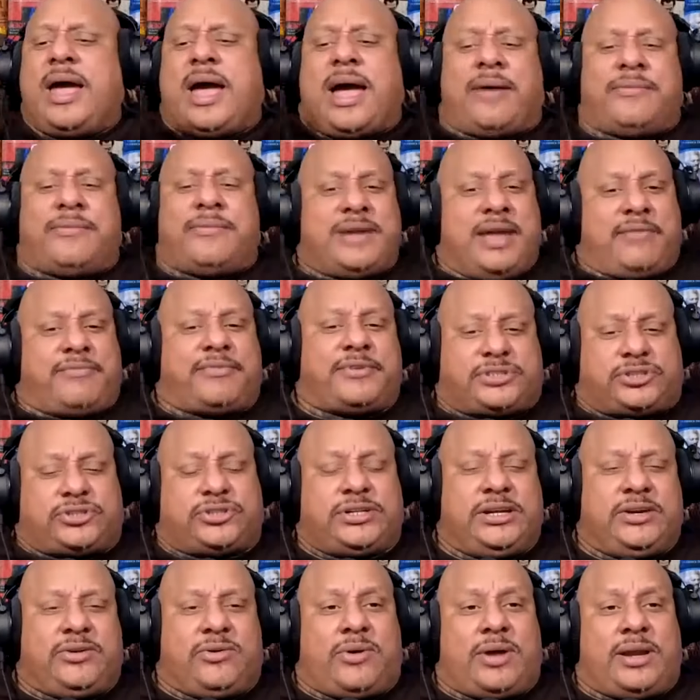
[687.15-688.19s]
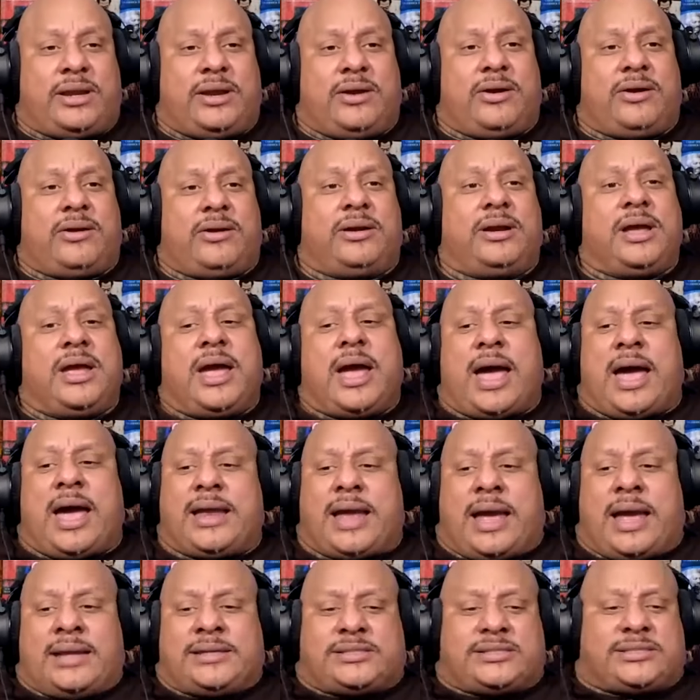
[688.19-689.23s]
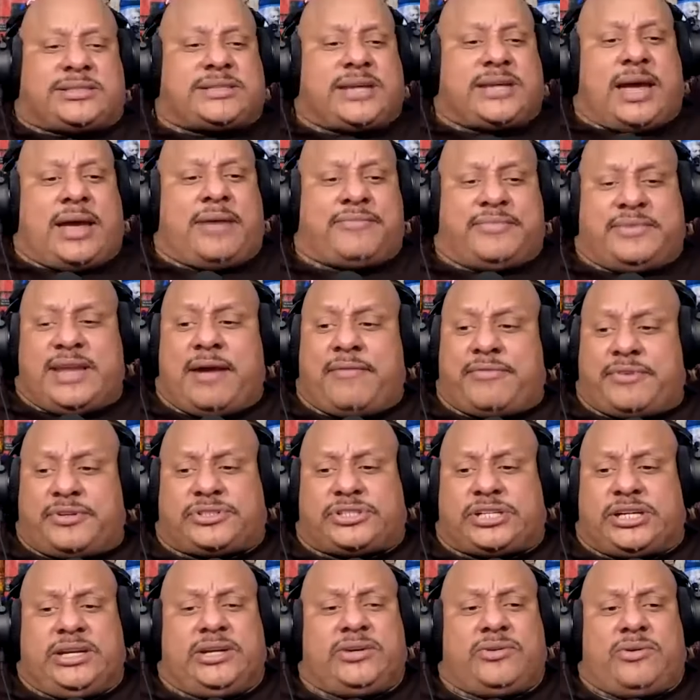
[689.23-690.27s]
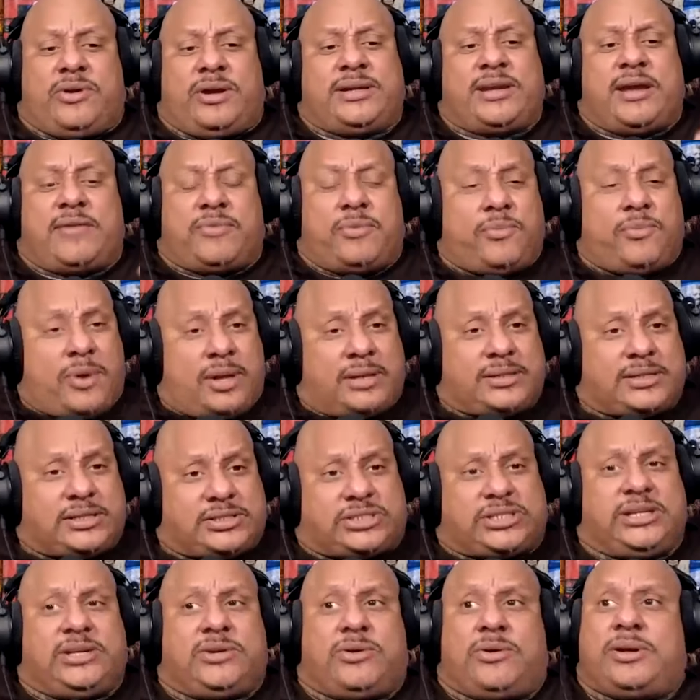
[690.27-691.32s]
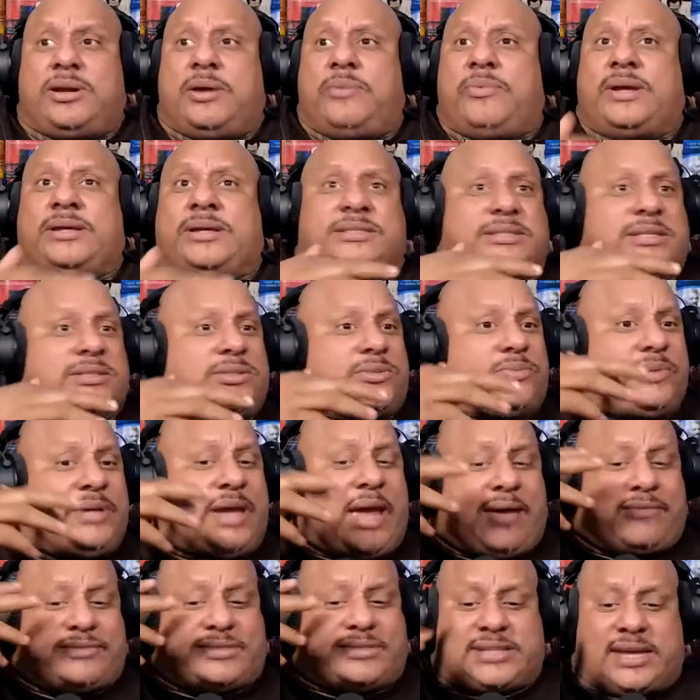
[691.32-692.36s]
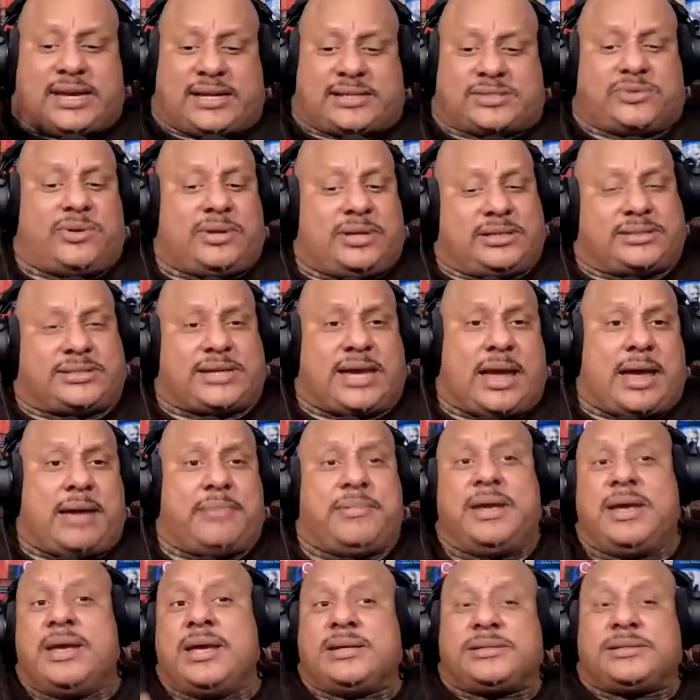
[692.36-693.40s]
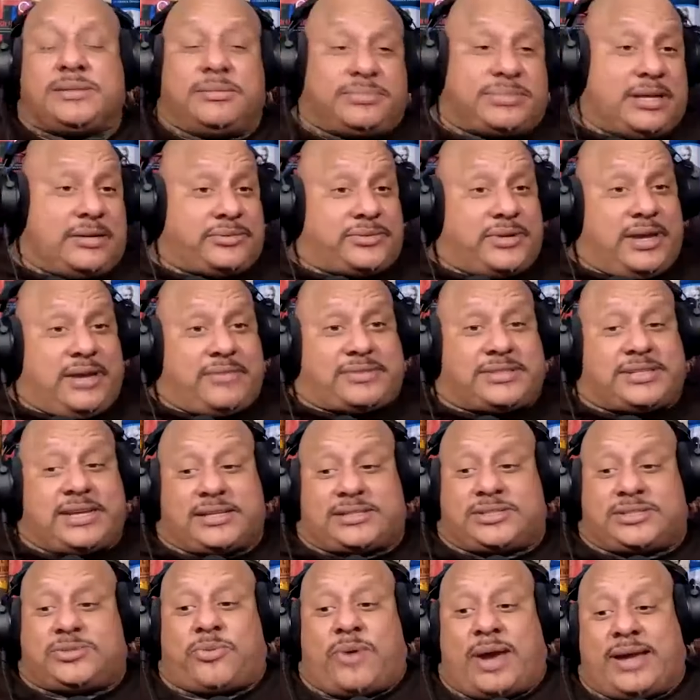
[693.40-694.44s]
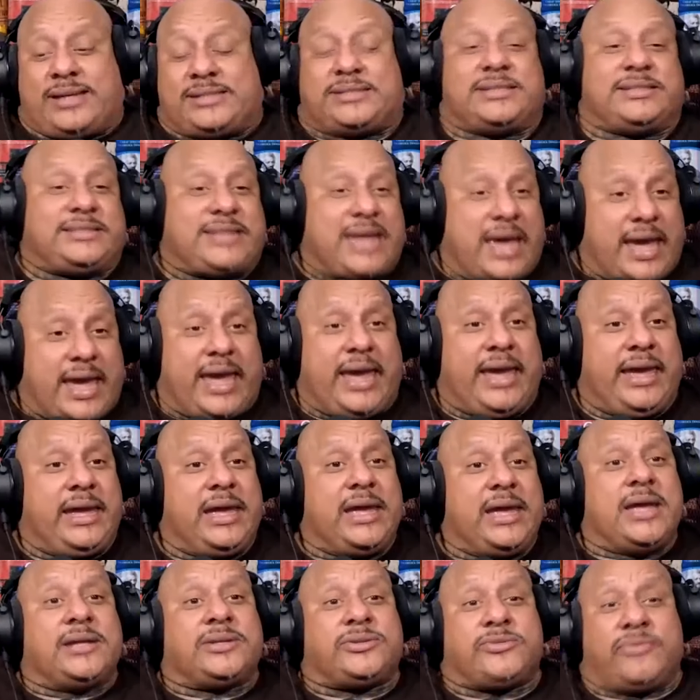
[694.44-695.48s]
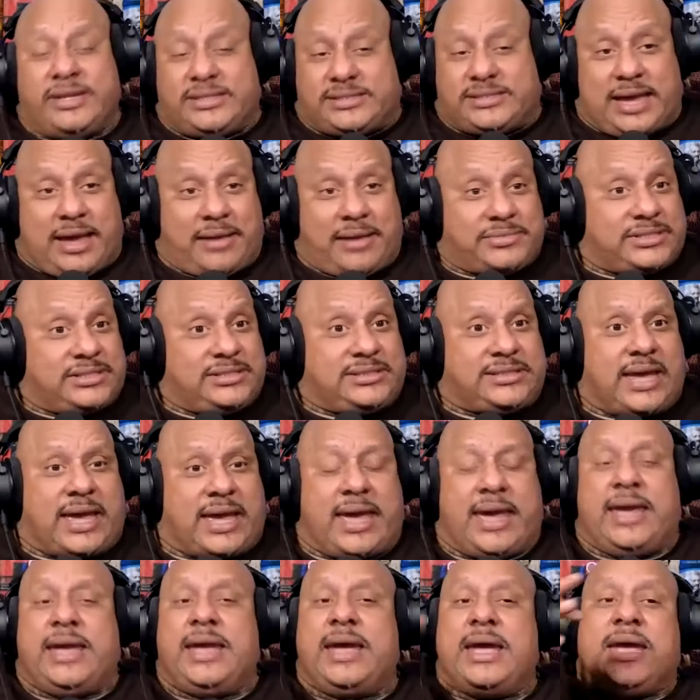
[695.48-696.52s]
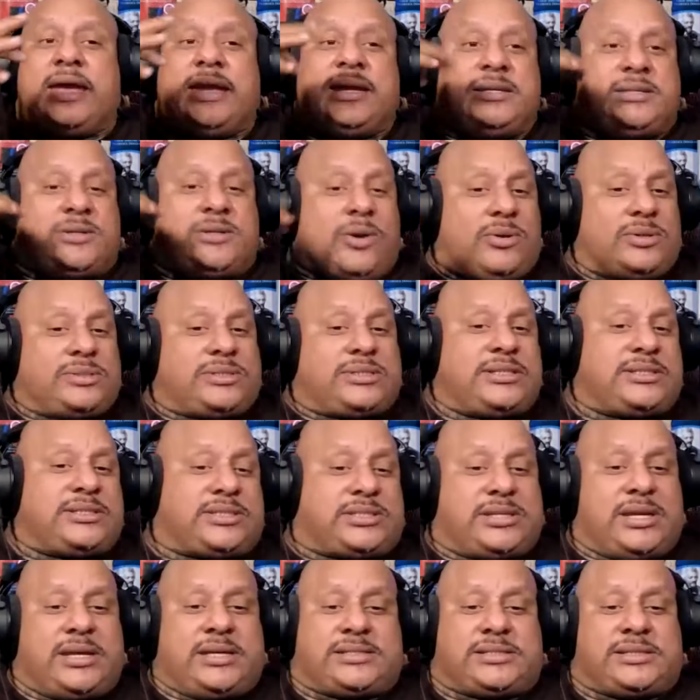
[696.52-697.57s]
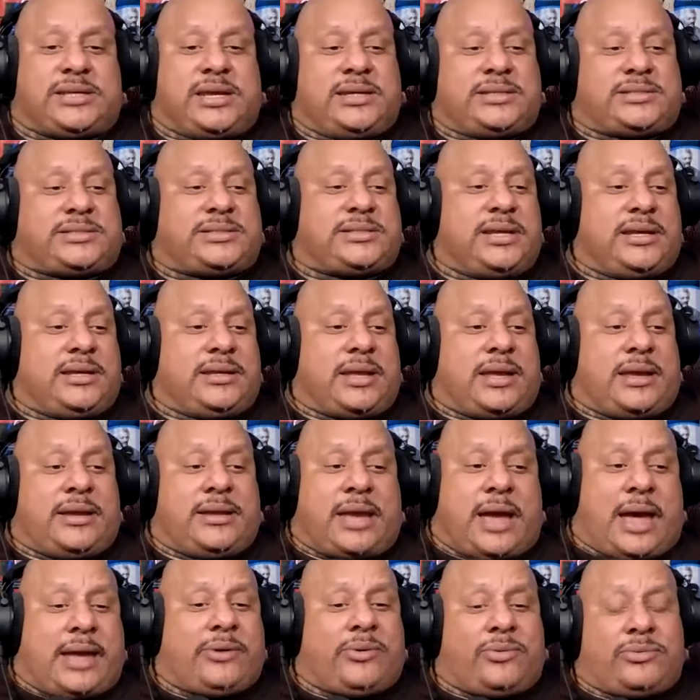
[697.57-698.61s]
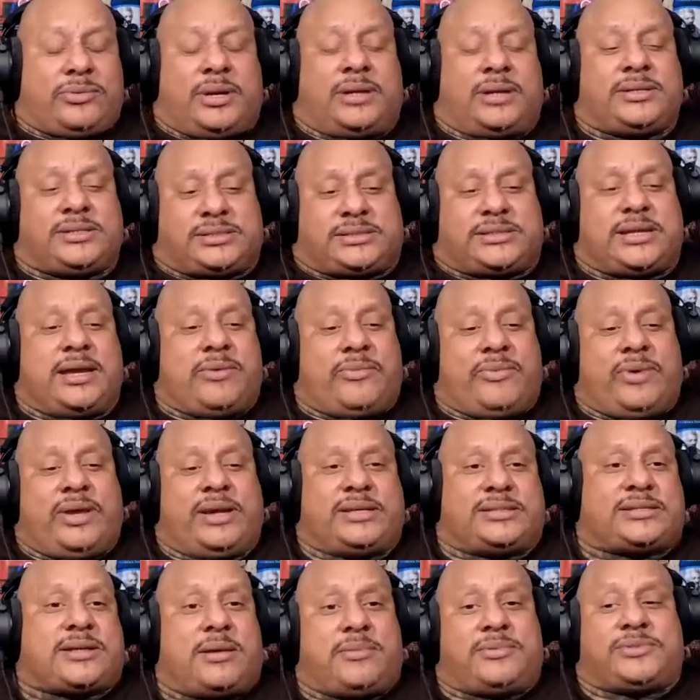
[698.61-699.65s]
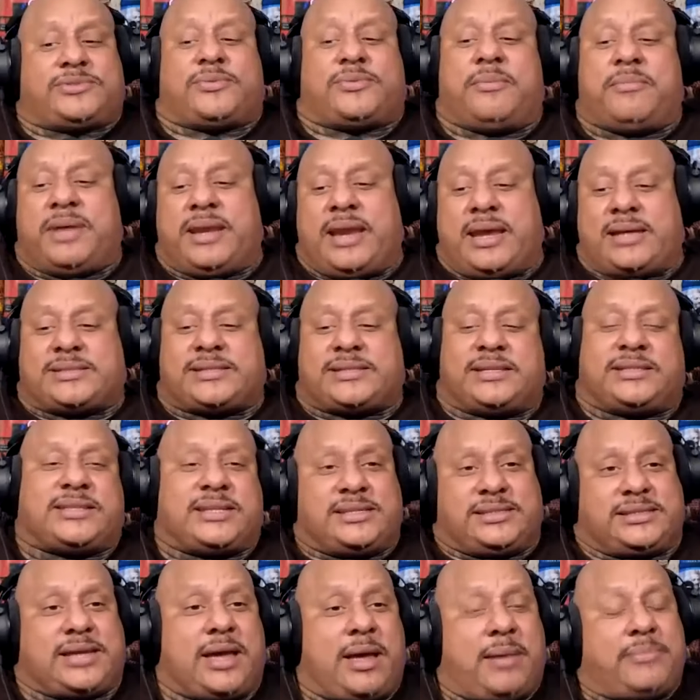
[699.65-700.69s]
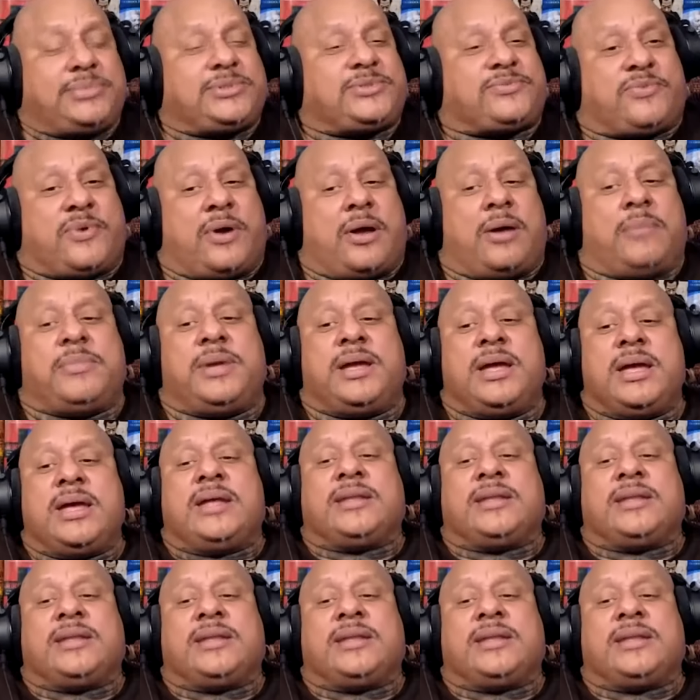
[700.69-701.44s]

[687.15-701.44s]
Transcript: I've never cheated on her. I, I just I've never cheated on. Never wanted to cheat on her." Where he says, "We have sex all the time. Sometimes we have sex twice a day, three times a day." He goes, "It's it's it's. It, it, I don't understand where this comes from." And I said, "This comes from